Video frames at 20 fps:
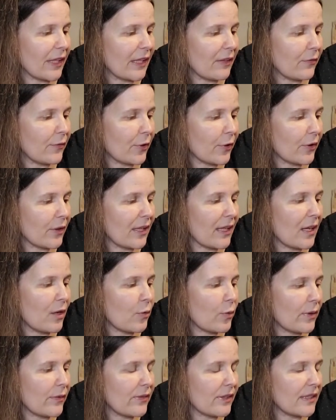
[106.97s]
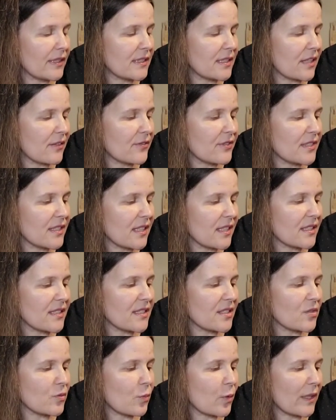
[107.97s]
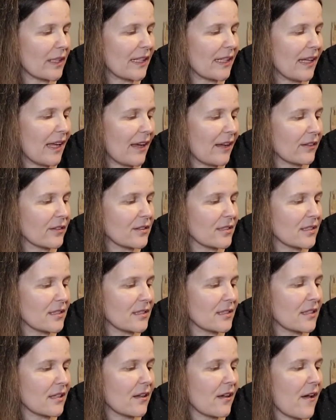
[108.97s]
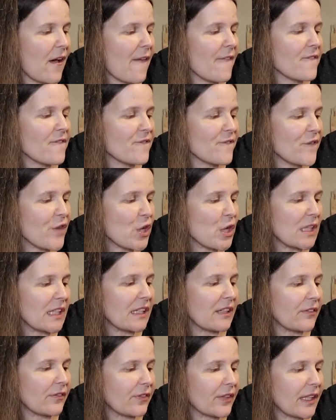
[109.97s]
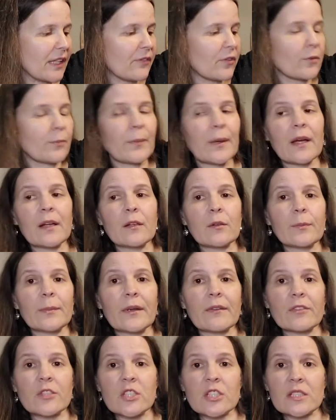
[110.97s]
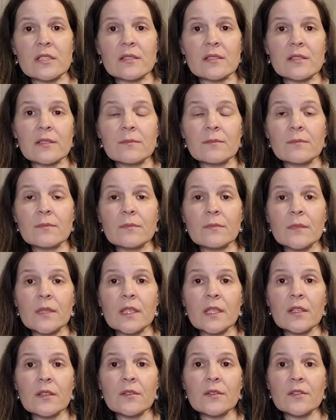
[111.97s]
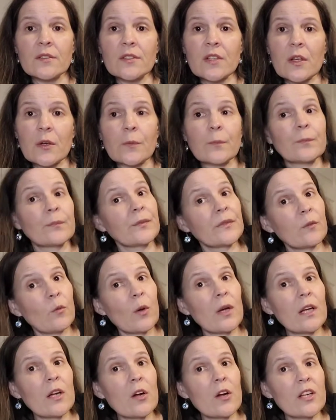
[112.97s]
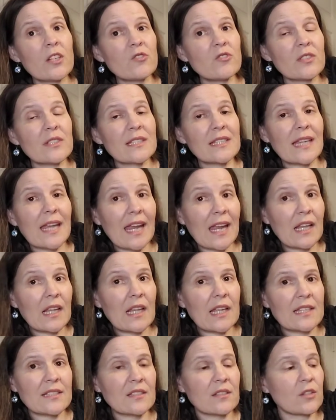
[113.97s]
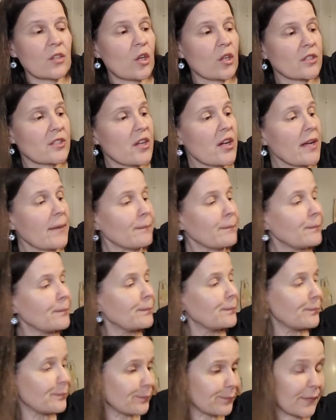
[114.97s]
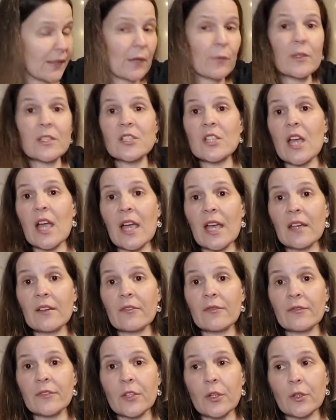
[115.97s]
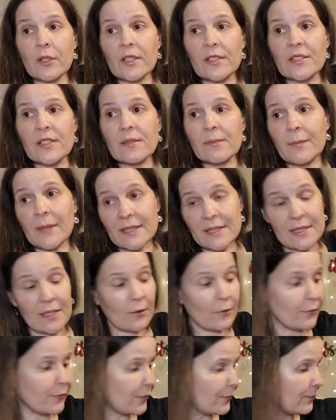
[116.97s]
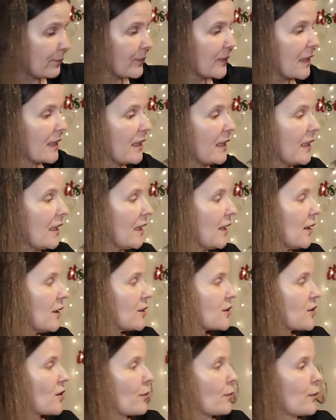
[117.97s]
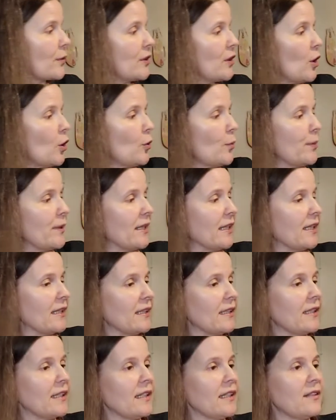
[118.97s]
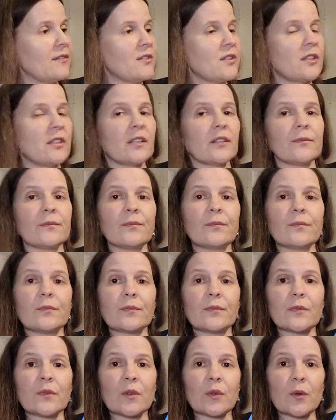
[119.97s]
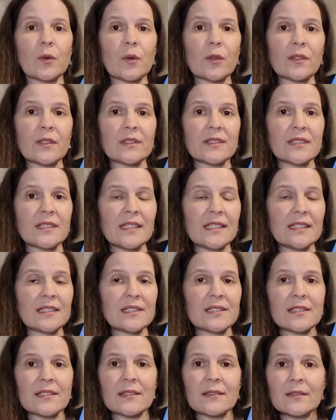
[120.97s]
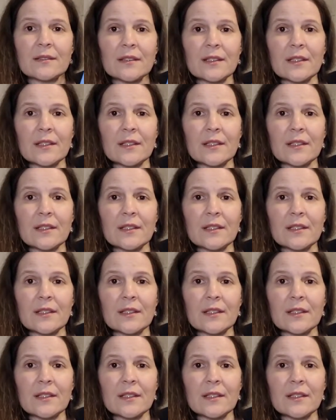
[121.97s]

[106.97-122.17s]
flavor the equivalent of six 20 ounces fully flavored bottled beverages. So, one cartridge can last a long time which I've noticed myself. So when you open it, it gives you all the deets,